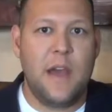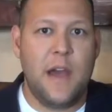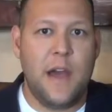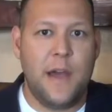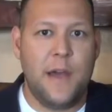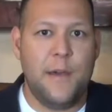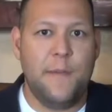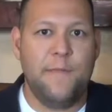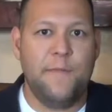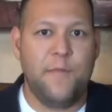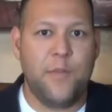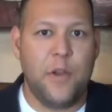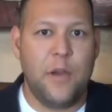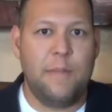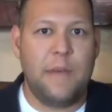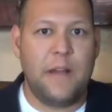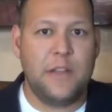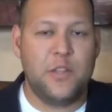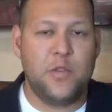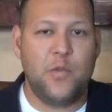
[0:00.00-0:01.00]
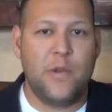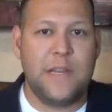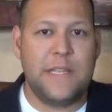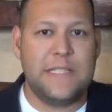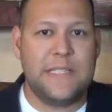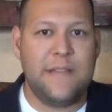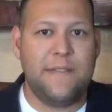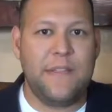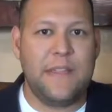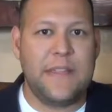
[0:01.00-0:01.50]
for about
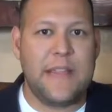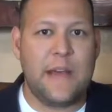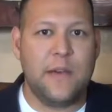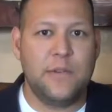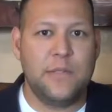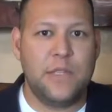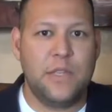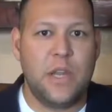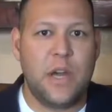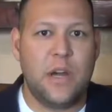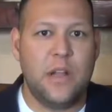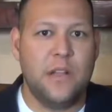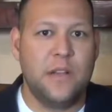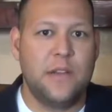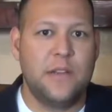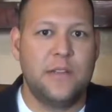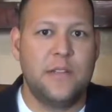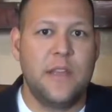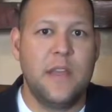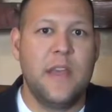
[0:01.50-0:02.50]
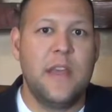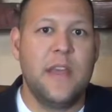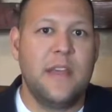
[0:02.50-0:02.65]
$27,000,